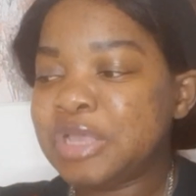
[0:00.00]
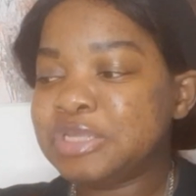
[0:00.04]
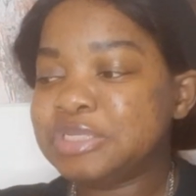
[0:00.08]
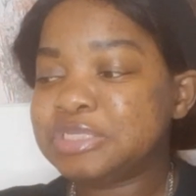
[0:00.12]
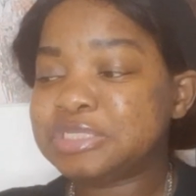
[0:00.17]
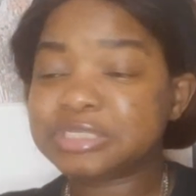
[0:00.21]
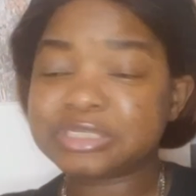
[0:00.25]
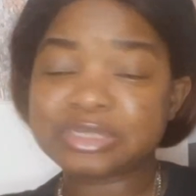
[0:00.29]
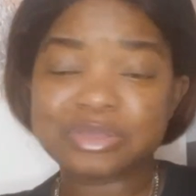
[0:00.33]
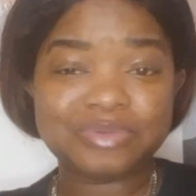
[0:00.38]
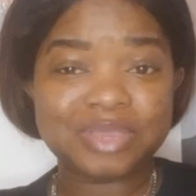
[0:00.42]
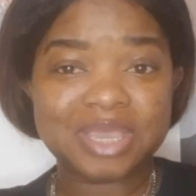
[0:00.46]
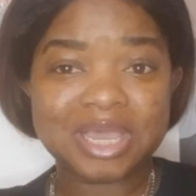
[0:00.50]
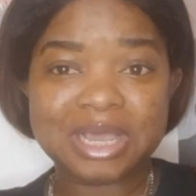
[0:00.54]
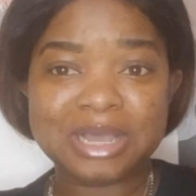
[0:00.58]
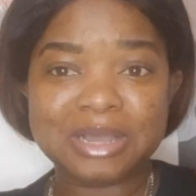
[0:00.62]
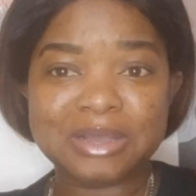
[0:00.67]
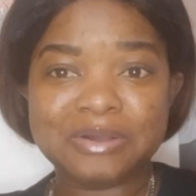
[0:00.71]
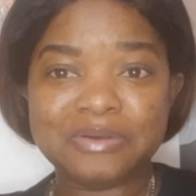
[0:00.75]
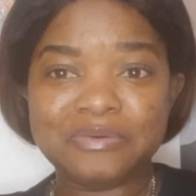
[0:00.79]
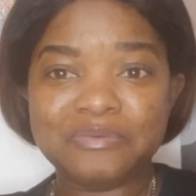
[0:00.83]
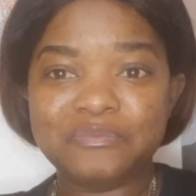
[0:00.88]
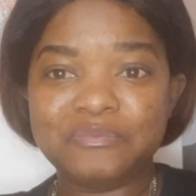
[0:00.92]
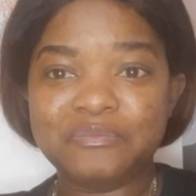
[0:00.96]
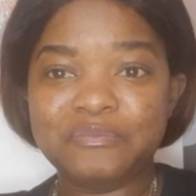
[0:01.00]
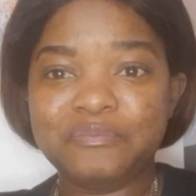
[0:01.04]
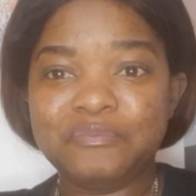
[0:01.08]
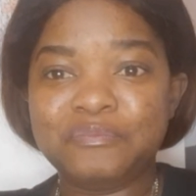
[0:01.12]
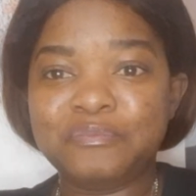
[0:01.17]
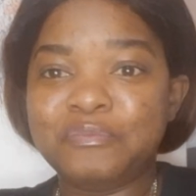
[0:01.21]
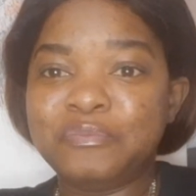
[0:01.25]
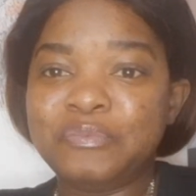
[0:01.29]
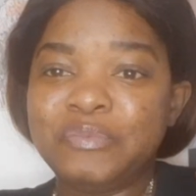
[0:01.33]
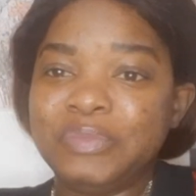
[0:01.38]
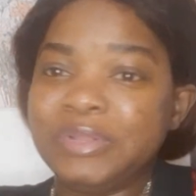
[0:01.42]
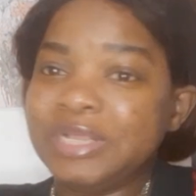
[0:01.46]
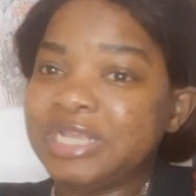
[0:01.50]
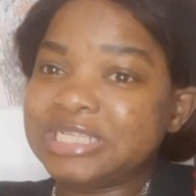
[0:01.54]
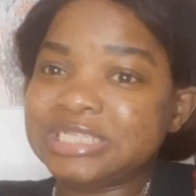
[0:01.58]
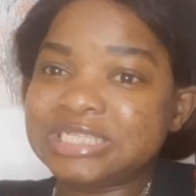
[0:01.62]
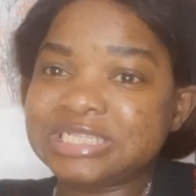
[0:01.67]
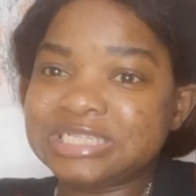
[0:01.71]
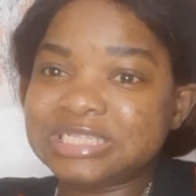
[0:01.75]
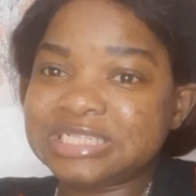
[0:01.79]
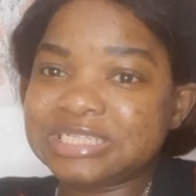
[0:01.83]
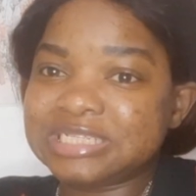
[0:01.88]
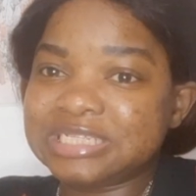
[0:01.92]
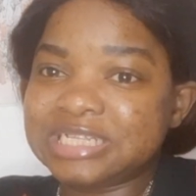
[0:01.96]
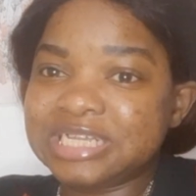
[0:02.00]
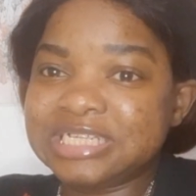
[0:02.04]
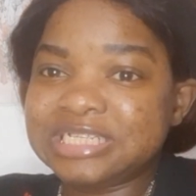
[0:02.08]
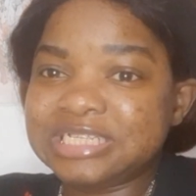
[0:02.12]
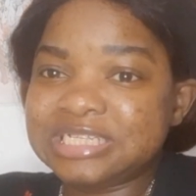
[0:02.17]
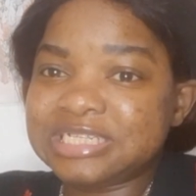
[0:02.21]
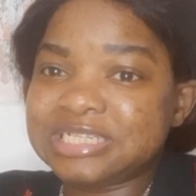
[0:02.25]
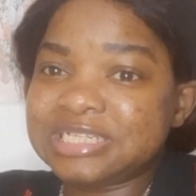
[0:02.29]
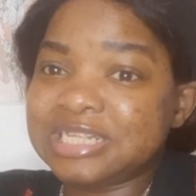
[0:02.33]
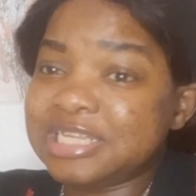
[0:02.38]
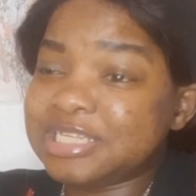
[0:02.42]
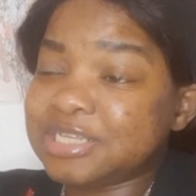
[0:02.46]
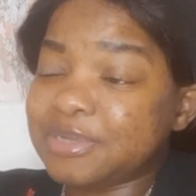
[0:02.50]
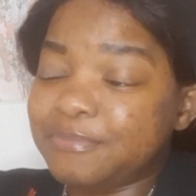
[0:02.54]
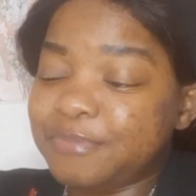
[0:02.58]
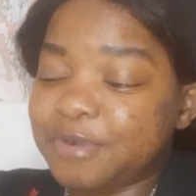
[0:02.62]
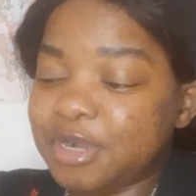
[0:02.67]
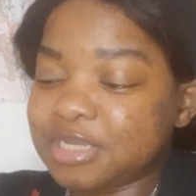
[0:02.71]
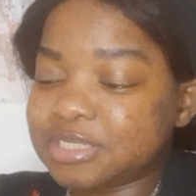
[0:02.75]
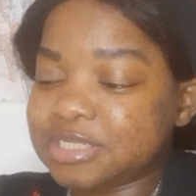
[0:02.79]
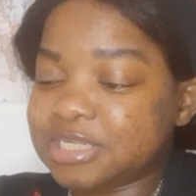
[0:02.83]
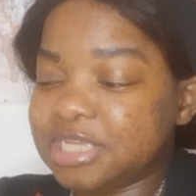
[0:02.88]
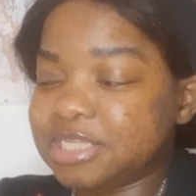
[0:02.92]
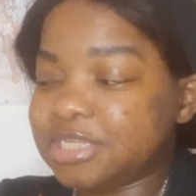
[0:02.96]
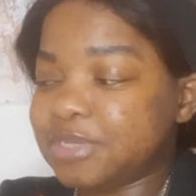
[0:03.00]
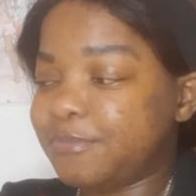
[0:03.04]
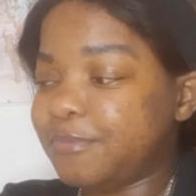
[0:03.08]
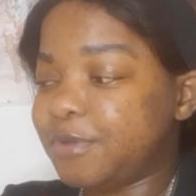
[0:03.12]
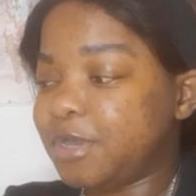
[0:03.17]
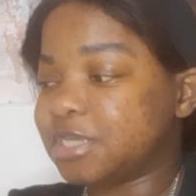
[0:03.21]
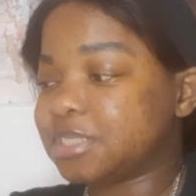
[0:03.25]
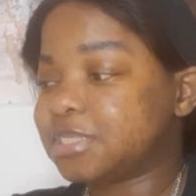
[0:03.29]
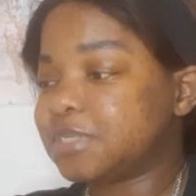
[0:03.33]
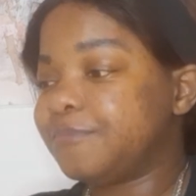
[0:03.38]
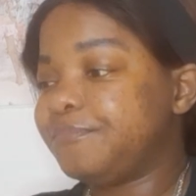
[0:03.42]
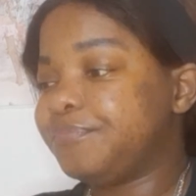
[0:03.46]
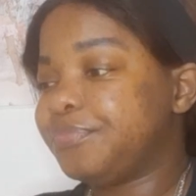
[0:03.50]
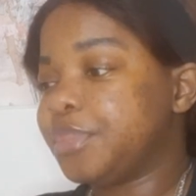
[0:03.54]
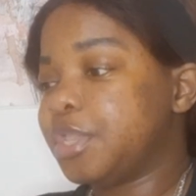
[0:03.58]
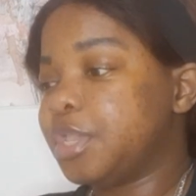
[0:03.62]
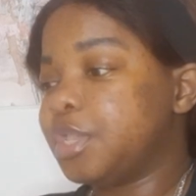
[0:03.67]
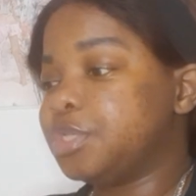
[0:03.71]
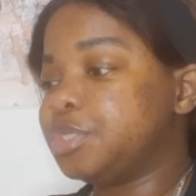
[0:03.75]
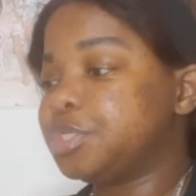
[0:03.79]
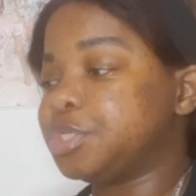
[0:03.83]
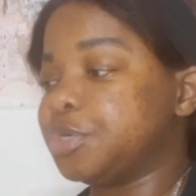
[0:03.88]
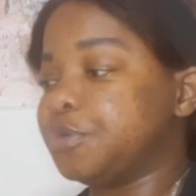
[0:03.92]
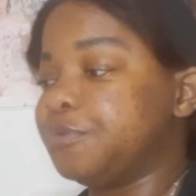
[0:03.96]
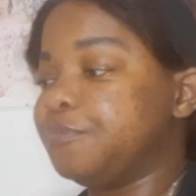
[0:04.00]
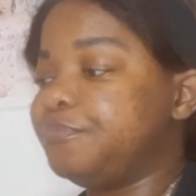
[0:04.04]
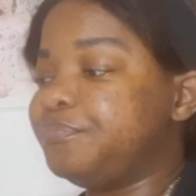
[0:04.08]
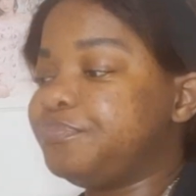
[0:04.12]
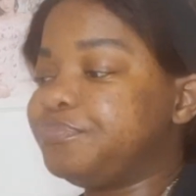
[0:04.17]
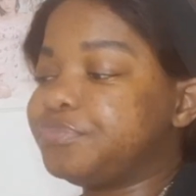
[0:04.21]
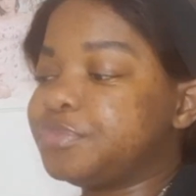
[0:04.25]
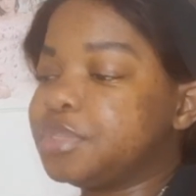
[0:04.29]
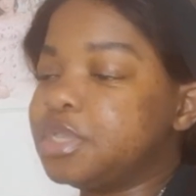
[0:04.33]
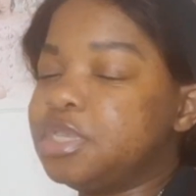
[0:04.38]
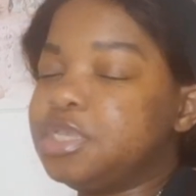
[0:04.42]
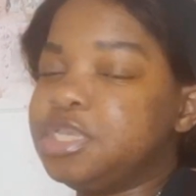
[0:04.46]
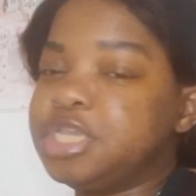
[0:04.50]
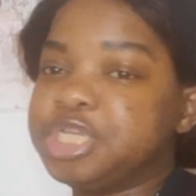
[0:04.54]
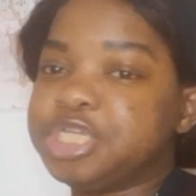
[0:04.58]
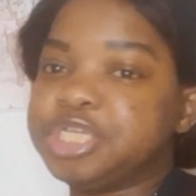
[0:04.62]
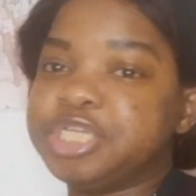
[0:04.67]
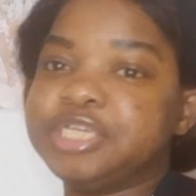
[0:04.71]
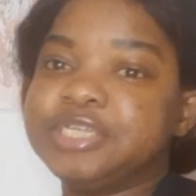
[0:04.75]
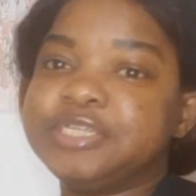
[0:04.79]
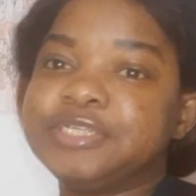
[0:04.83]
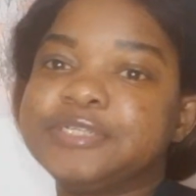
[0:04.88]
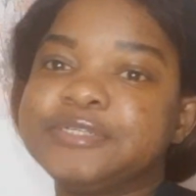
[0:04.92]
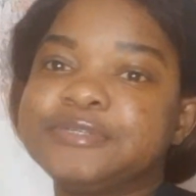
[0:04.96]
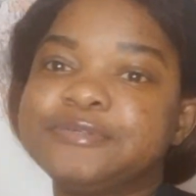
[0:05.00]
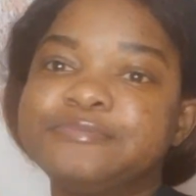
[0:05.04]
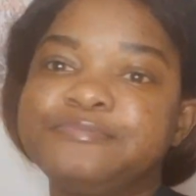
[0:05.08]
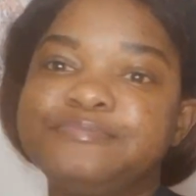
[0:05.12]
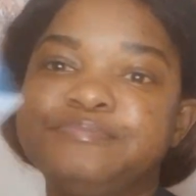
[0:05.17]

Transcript: So yeah, let's unbox, So, here she is.